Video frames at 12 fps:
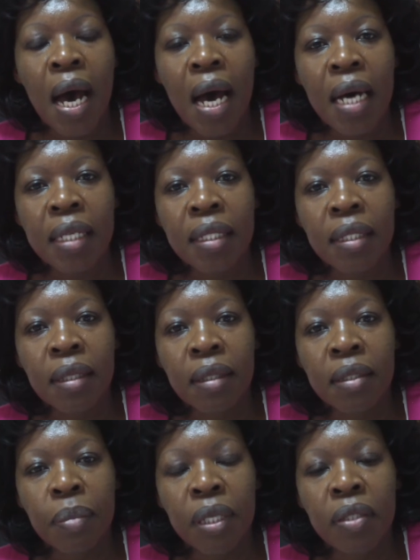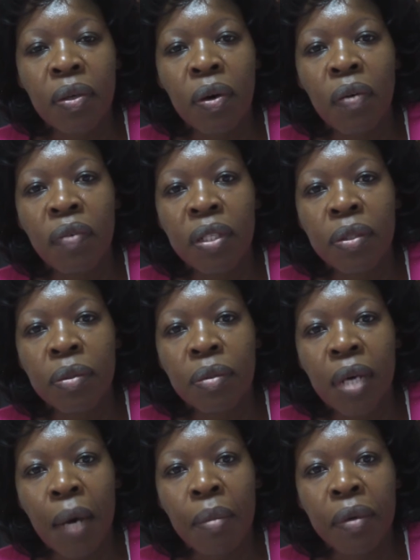has spilled over
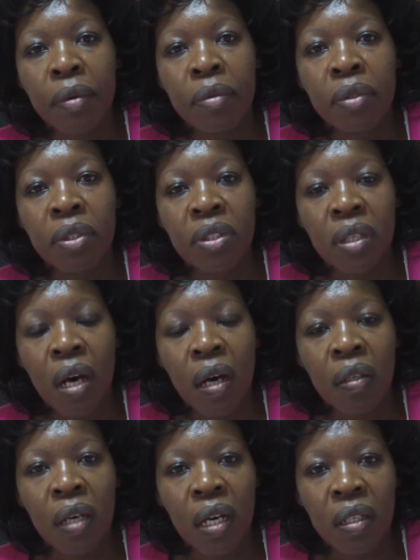to Cameroon, Chad,